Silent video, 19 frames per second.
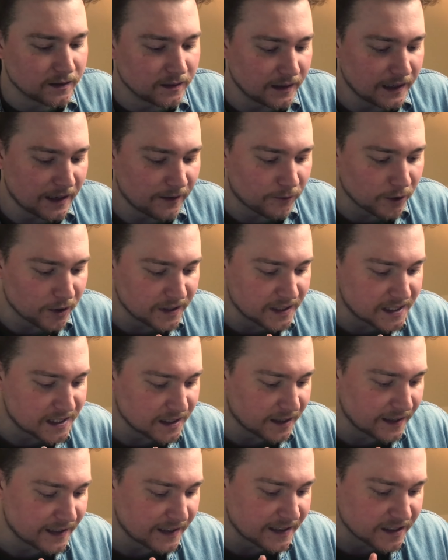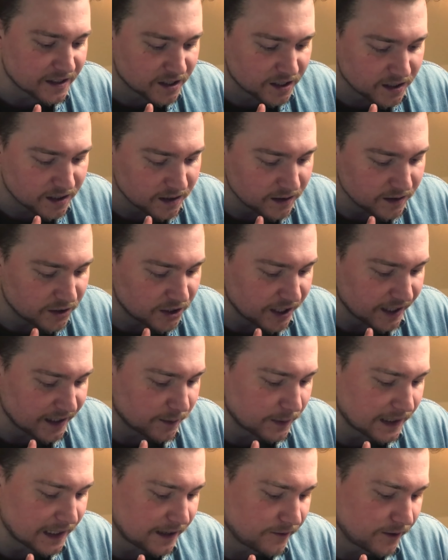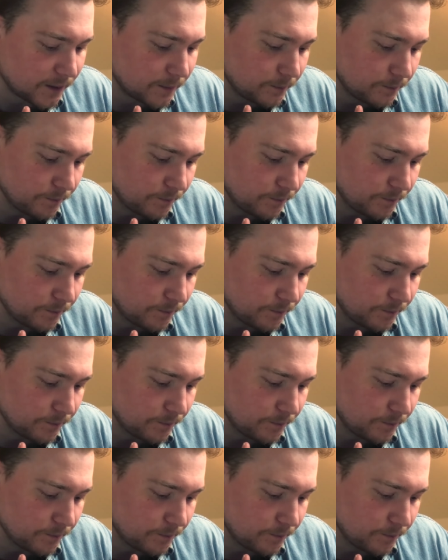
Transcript: leather on the side is genuine leather.